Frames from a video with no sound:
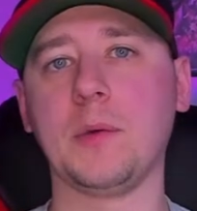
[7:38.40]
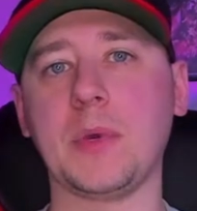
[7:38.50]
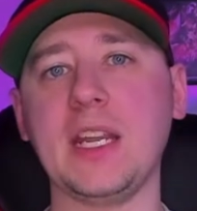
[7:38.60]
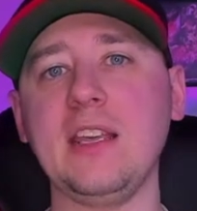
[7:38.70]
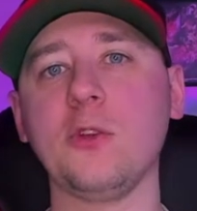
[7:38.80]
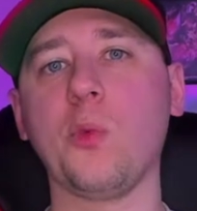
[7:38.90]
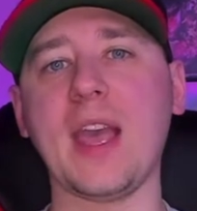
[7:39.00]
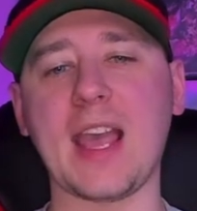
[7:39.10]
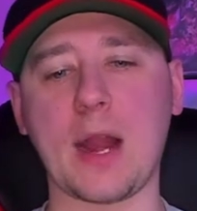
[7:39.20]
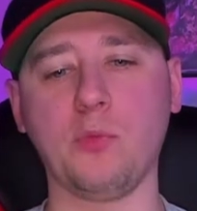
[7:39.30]
But either
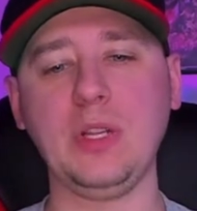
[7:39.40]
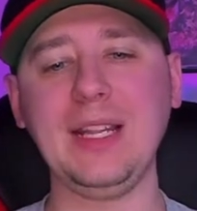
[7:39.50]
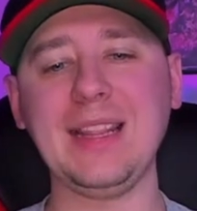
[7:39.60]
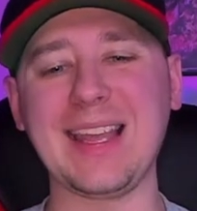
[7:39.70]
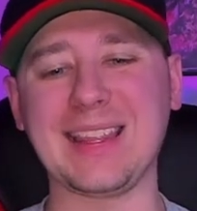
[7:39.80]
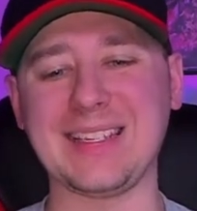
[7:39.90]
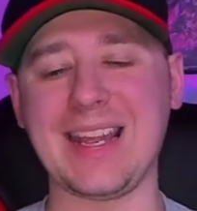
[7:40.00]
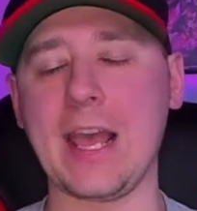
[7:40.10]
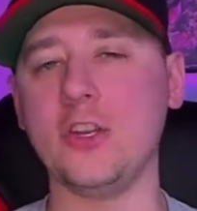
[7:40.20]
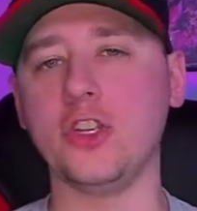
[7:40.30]
way, I really like the
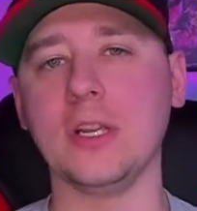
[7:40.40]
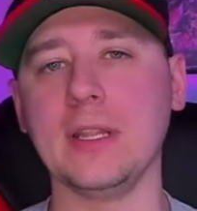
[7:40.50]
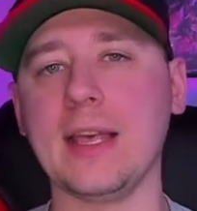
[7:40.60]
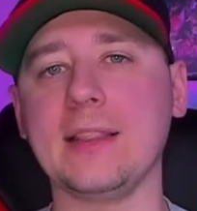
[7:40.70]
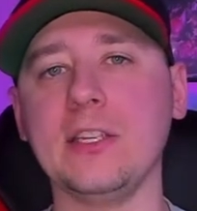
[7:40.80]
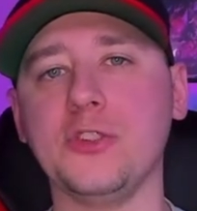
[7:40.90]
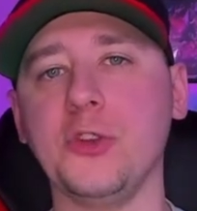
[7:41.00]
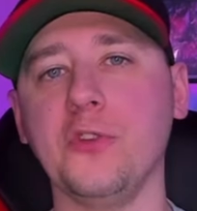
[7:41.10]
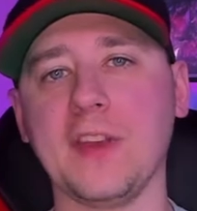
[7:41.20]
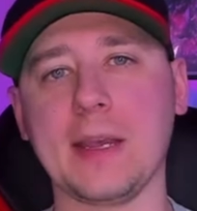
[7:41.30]
tension that these
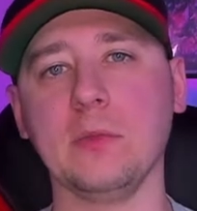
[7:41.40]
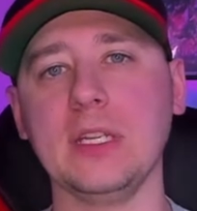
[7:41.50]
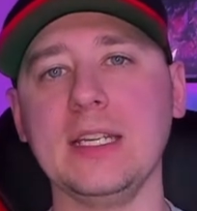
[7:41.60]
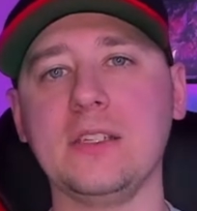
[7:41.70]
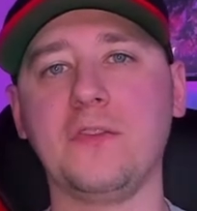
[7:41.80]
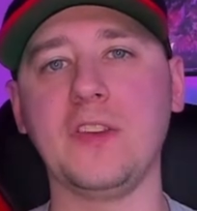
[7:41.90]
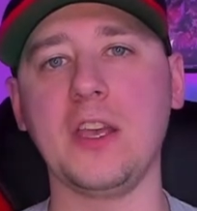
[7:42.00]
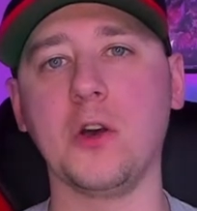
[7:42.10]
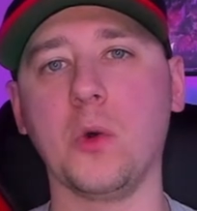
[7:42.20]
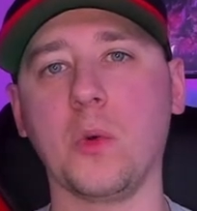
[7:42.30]
two families
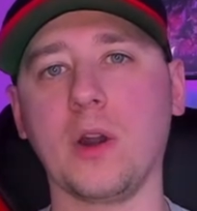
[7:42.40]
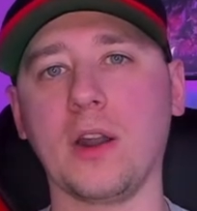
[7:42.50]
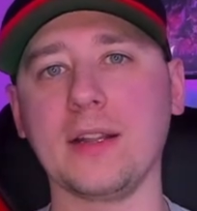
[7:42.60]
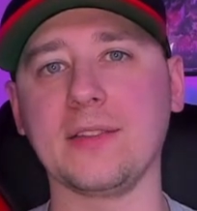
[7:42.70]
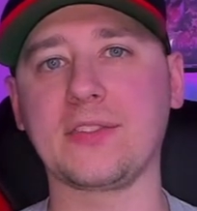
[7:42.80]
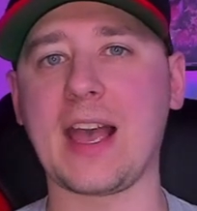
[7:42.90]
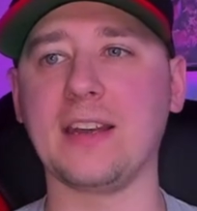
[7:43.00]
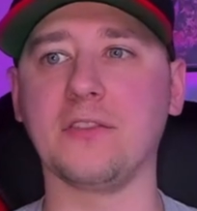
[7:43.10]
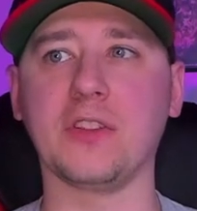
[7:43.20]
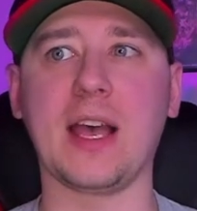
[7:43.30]
feel where it's
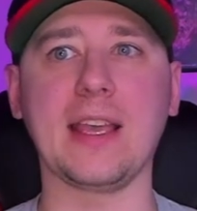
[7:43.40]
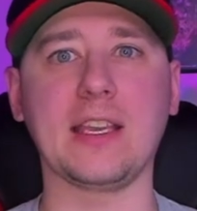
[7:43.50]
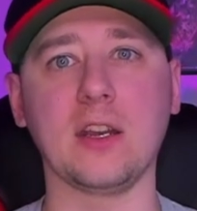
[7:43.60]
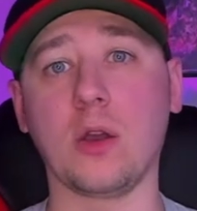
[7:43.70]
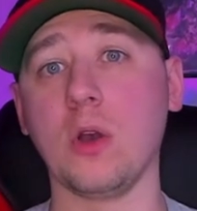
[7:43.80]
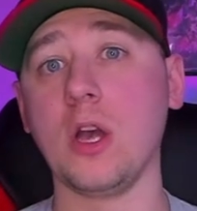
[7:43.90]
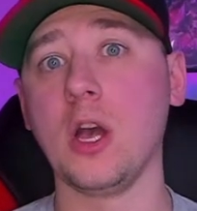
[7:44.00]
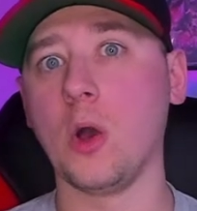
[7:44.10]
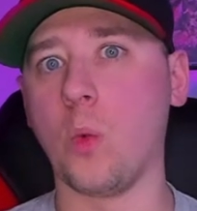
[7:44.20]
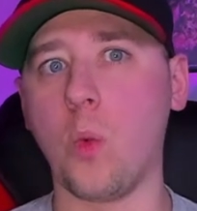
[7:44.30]
kind of like, you know,
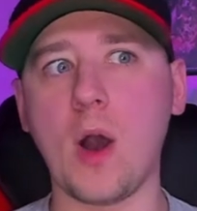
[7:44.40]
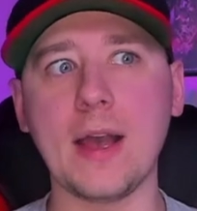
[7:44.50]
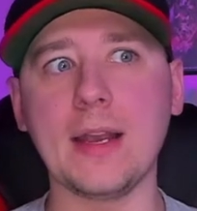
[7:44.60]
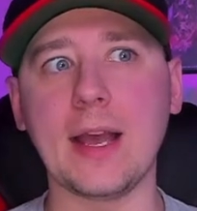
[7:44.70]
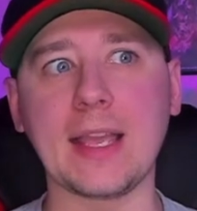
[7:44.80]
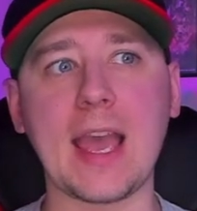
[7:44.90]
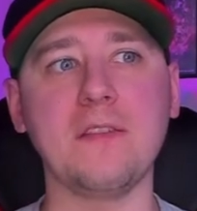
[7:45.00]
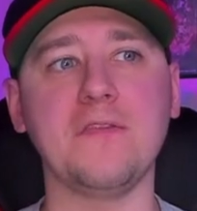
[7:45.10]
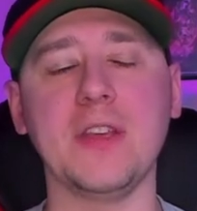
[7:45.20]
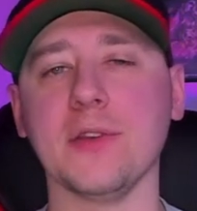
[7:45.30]
one
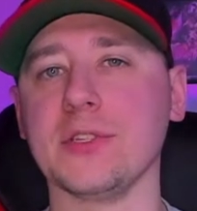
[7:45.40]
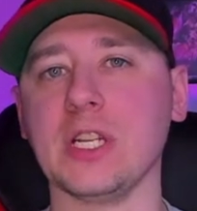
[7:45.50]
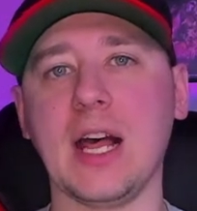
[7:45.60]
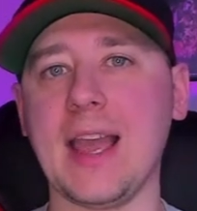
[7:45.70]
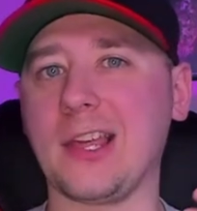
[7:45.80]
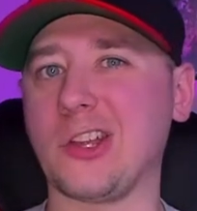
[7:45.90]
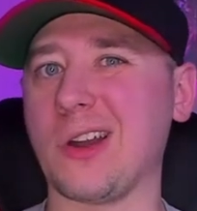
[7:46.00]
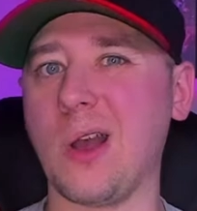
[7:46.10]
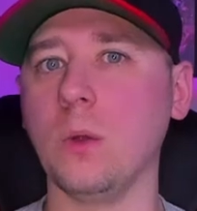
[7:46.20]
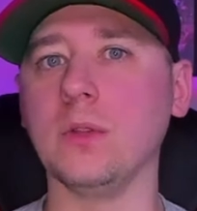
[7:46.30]
again feels like
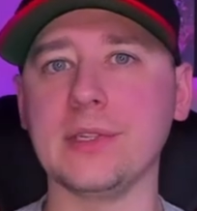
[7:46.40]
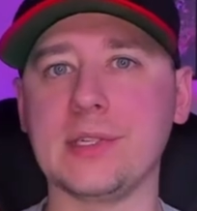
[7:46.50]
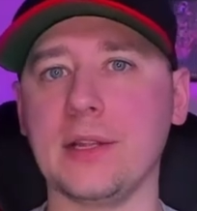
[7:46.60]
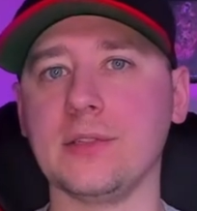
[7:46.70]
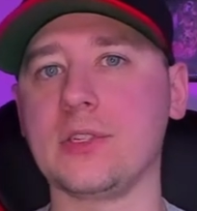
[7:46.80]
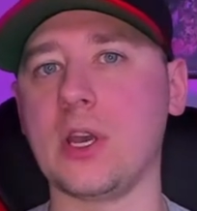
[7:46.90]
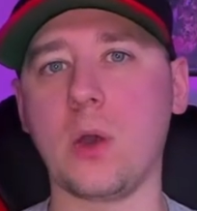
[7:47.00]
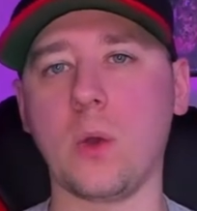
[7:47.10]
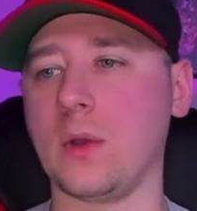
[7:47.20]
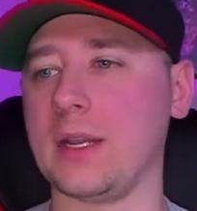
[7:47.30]
they're owed the
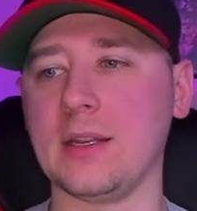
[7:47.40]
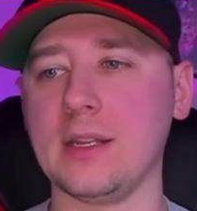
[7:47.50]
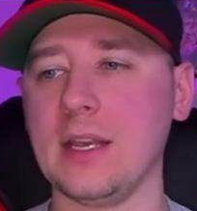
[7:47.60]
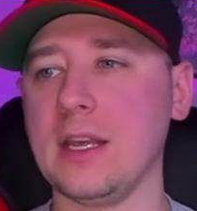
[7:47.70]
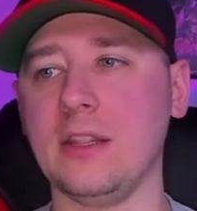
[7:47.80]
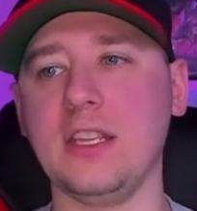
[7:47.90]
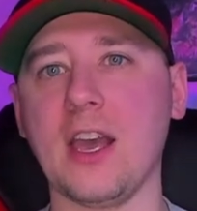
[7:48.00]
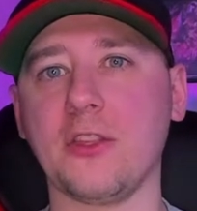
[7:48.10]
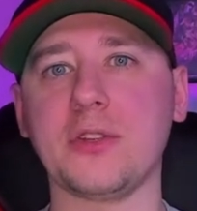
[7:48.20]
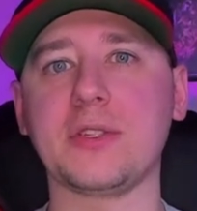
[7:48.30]
sunstone and the
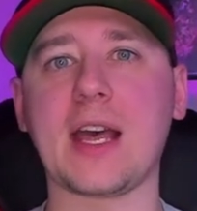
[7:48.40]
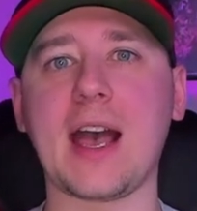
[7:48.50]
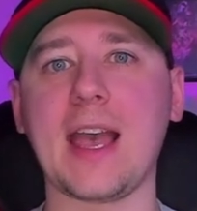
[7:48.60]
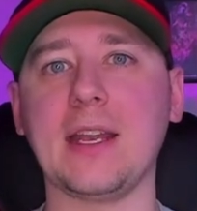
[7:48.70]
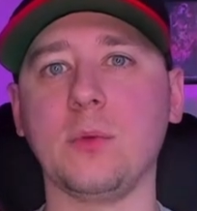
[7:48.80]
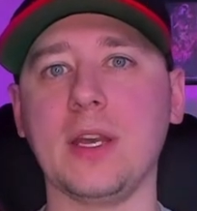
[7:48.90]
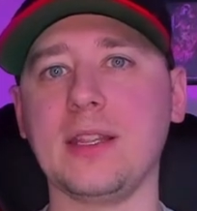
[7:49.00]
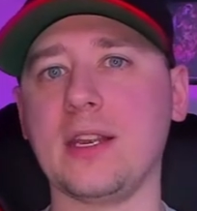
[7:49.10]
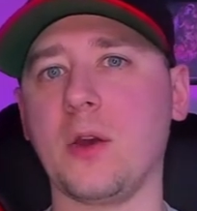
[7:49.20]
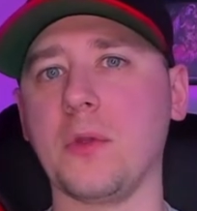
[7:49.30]
other side
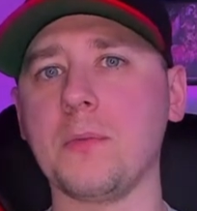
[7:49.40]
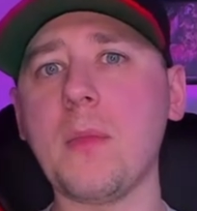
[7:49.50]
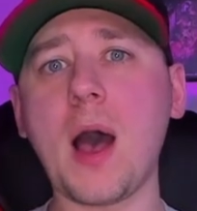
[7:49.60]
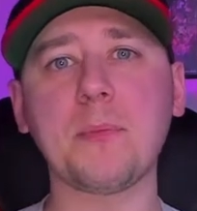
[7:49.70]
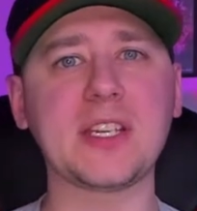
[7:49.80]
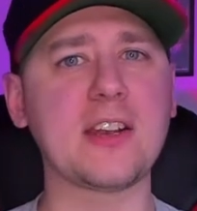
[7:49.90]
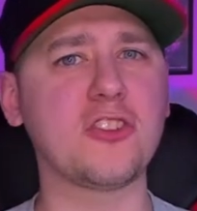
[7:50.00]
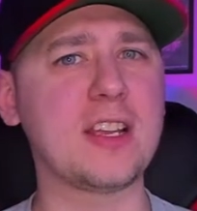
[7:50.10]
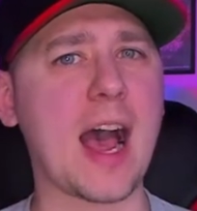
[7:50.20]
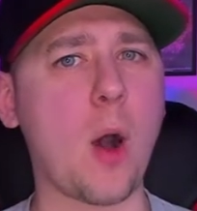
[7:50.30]
with you know the mom
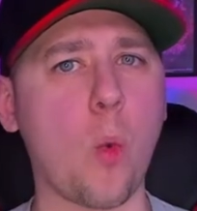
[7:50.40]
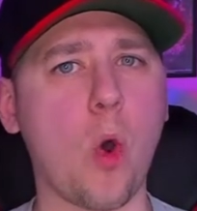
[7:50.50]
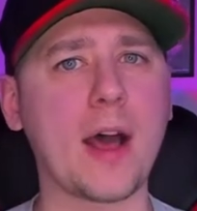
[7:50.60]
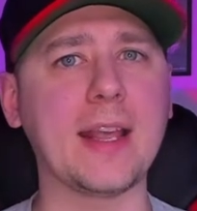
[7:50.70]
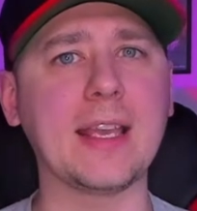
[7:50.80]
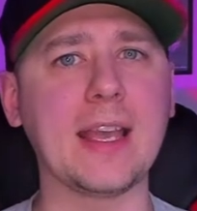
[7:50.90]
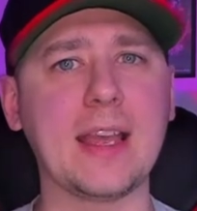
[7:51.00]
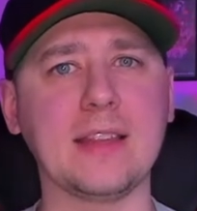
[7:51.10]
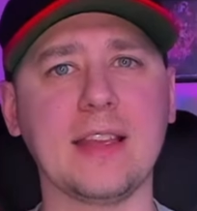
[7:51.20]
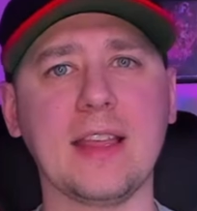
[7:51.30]
potentially not wanting
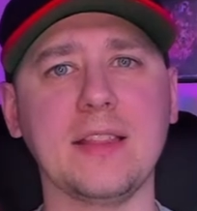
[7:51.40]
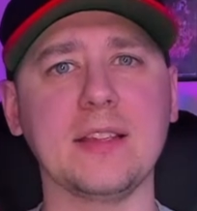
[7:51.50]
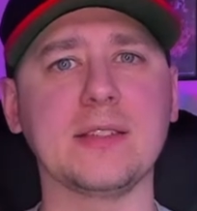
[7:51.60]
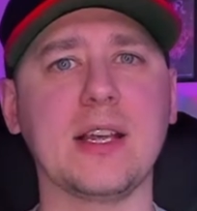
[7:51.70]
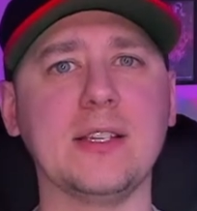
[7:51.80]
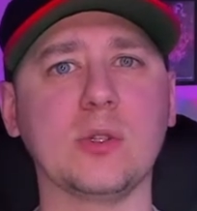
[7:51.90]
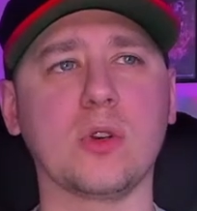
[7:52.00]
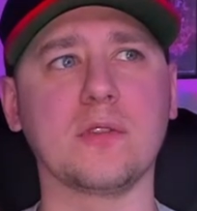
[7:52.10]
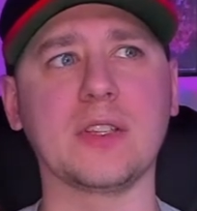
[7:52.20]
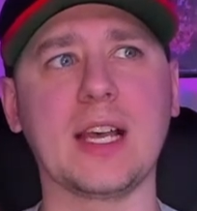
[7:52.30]
it and then the son
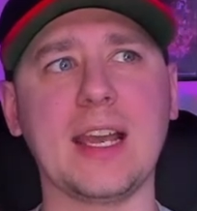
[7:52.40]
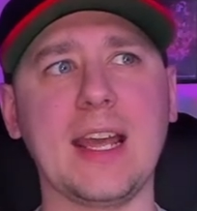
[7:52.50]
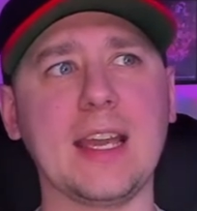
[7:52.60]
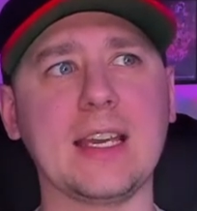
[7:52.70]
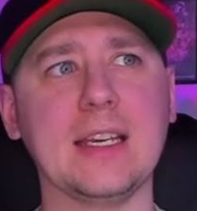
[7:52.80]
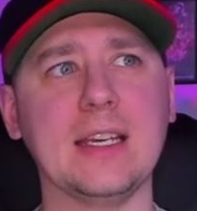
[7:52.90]
sort of like